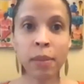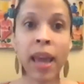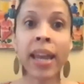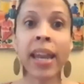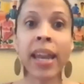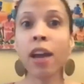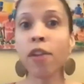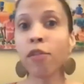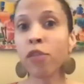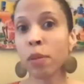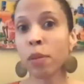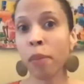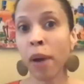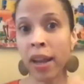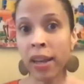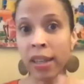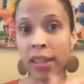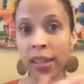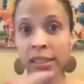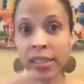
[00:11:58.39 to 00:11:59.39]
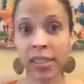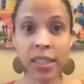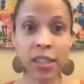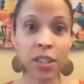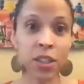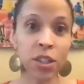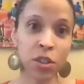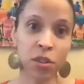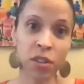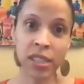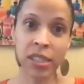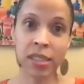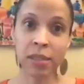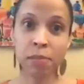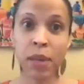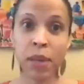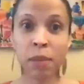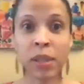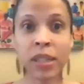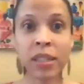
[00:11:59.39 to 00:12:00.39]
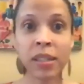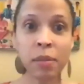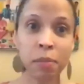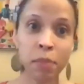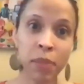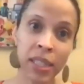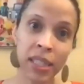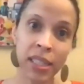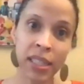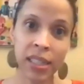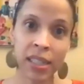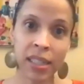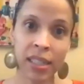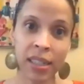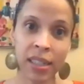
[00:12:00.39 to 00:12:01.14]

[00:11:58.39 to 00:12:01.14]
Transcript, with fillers: and everybody's interests may be competing